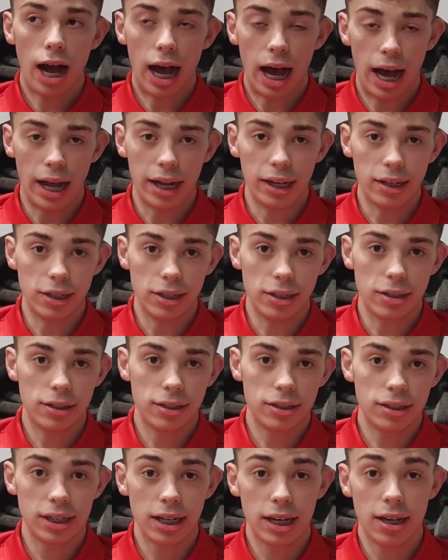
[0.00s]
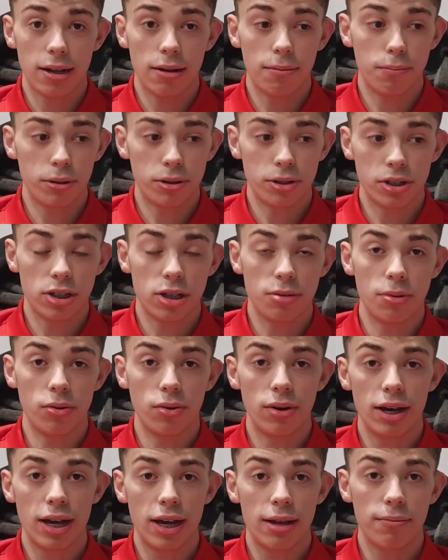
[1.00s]
and Tit pushes him
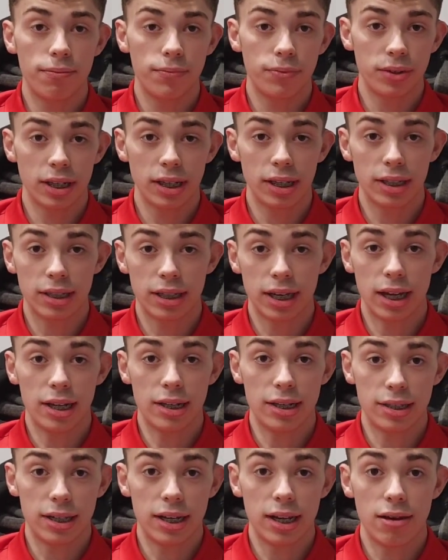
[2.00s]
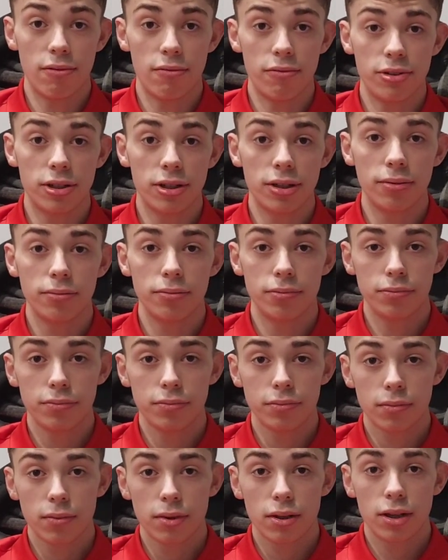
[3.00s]
away and saves
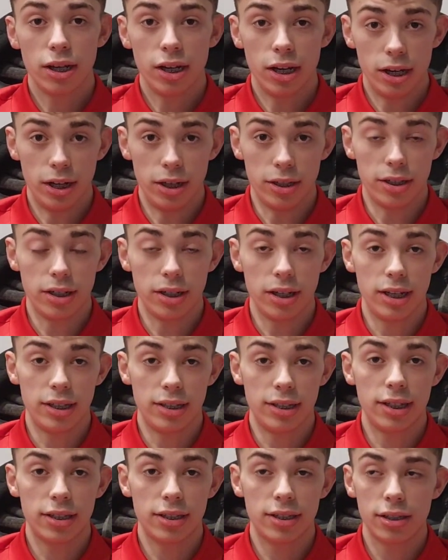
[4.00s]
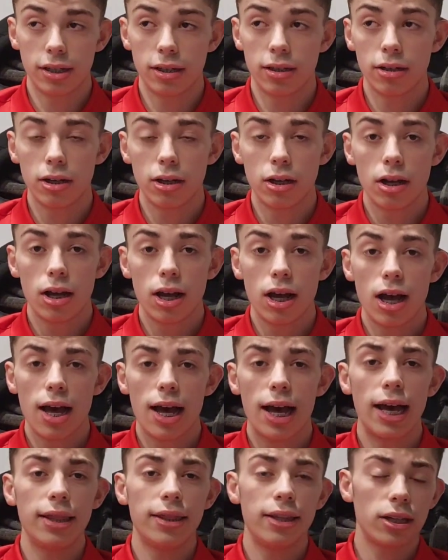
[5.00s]
his sister.
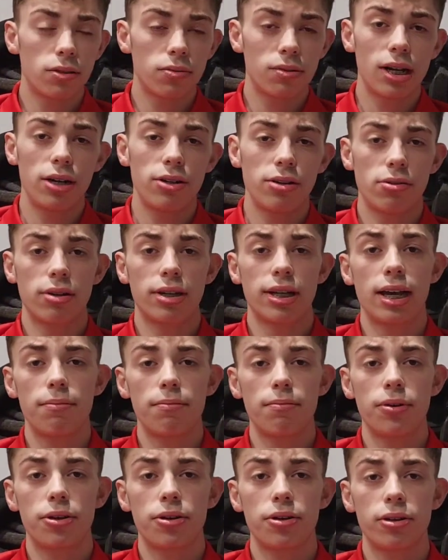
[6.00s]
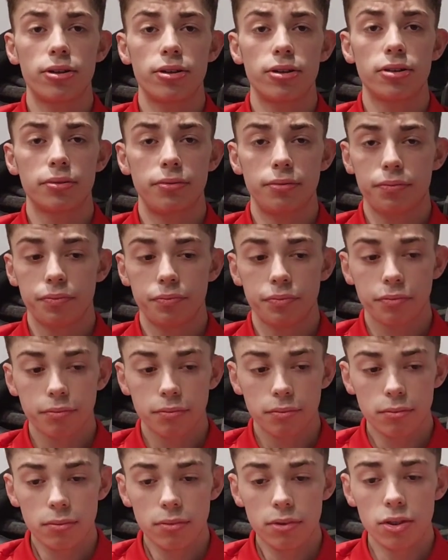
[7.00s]
And that's what I don't get, because
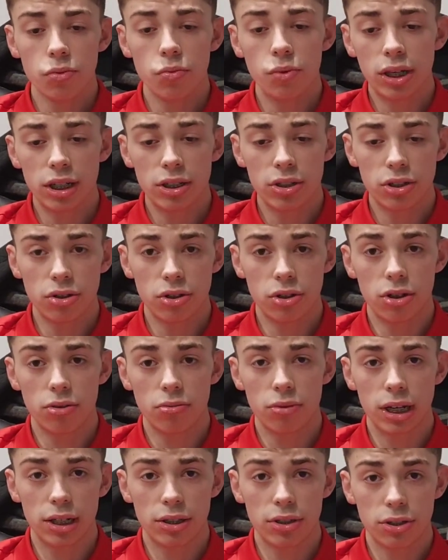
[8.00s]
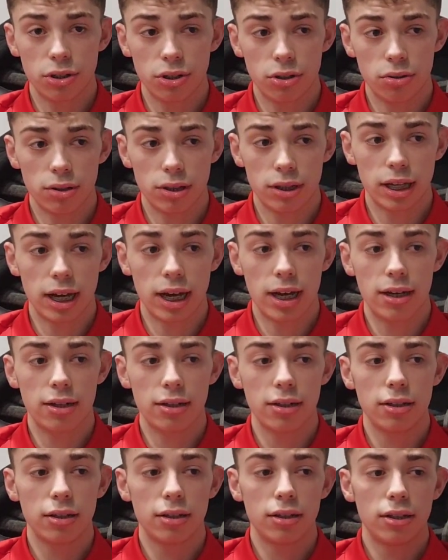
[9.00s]
we get told that
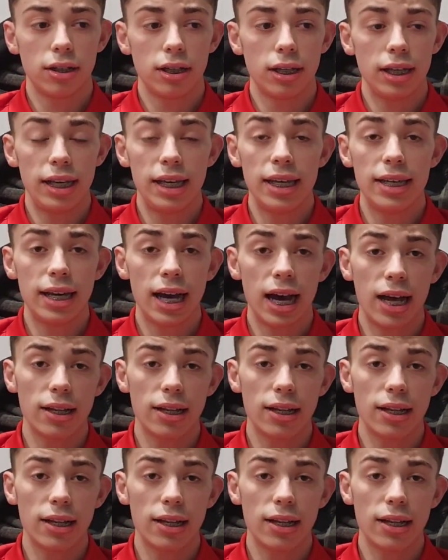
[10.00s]
she